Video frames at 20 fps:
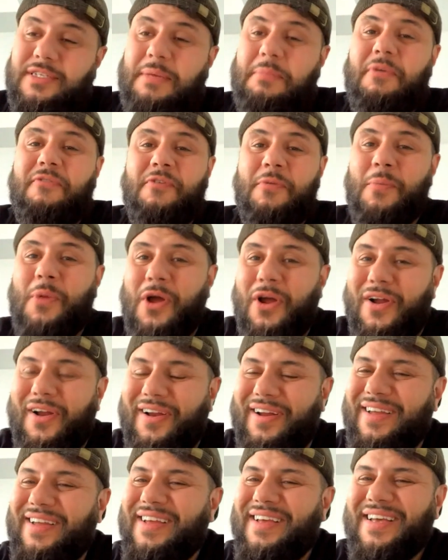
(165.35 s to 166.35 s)
Some of them
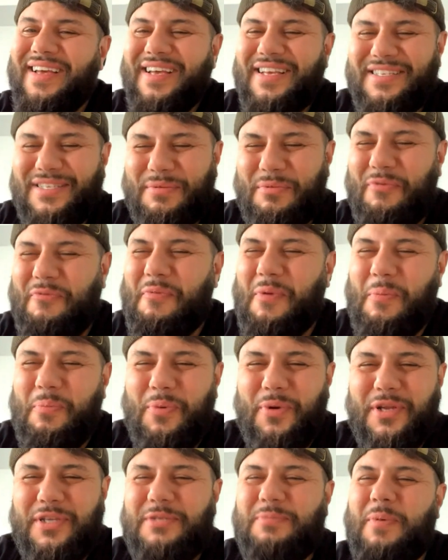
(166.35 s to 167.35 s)
are, some of them are
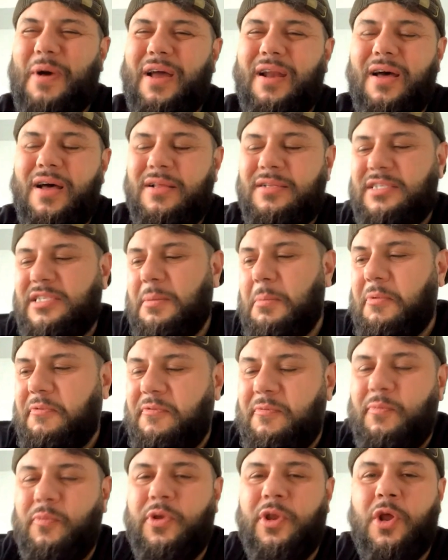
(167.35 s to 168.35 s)
pretty spot on. Some of
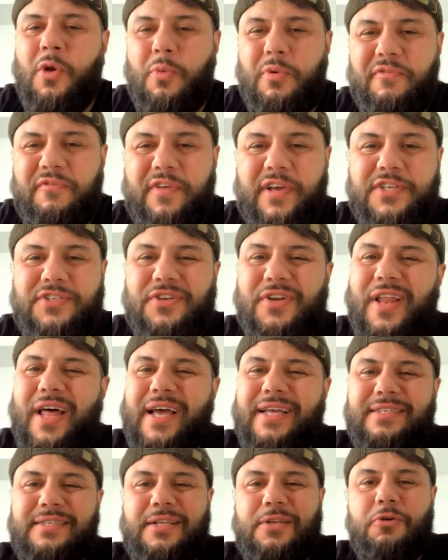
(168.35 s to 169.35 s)
them, you know, we
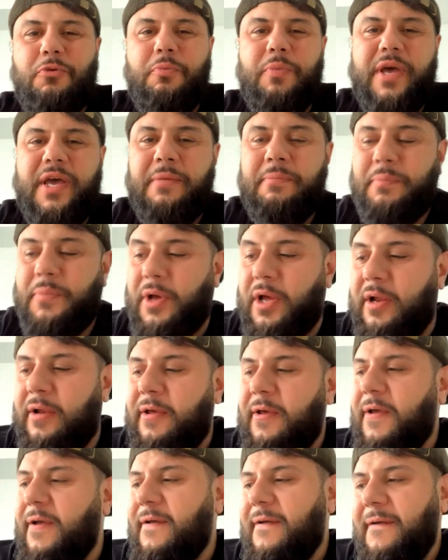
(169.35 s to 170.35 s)
fictionalize a little bit, but
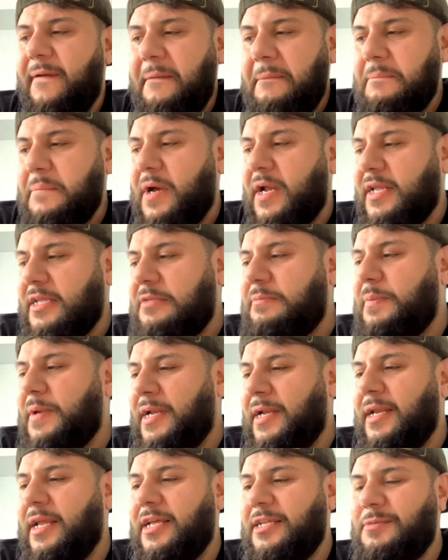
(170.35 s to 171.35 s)
but it's
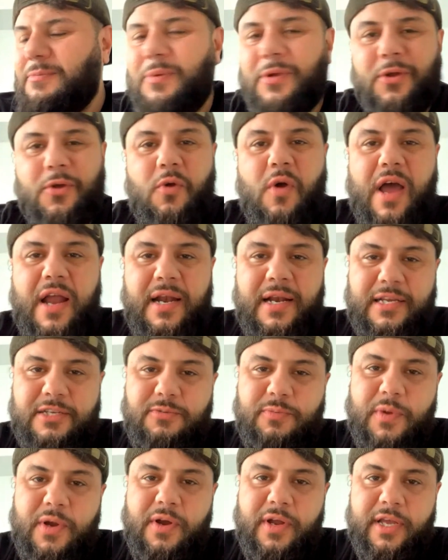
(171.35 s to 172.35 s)
been it's been quite an
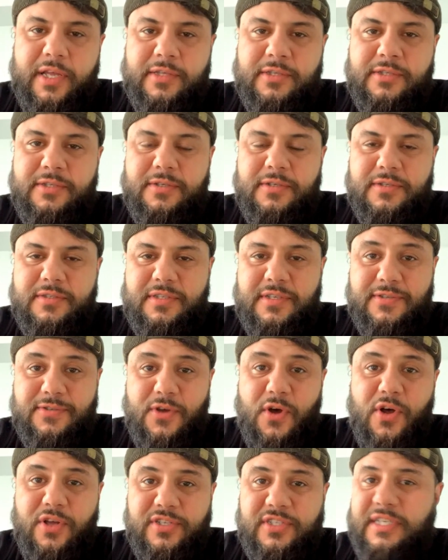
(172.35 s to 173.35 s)
experience. It's
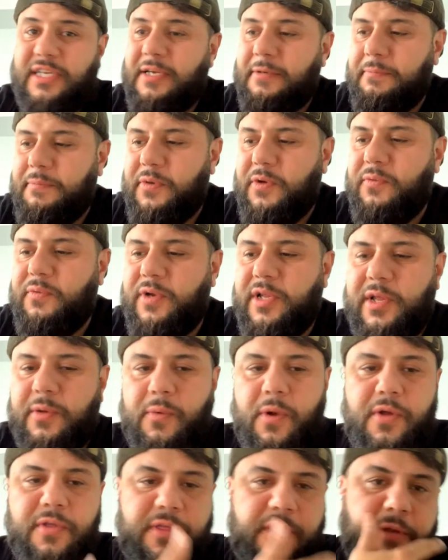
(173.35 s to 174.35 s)
exhausting, now, but really
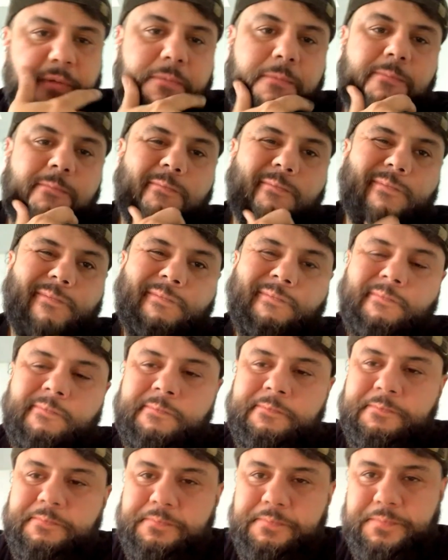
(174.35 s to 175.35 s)
worth
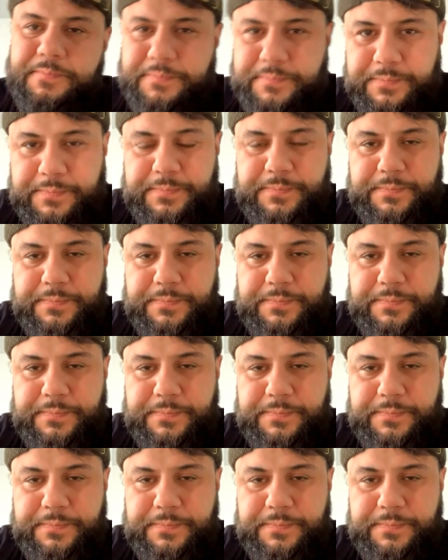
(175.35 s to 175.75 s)
it.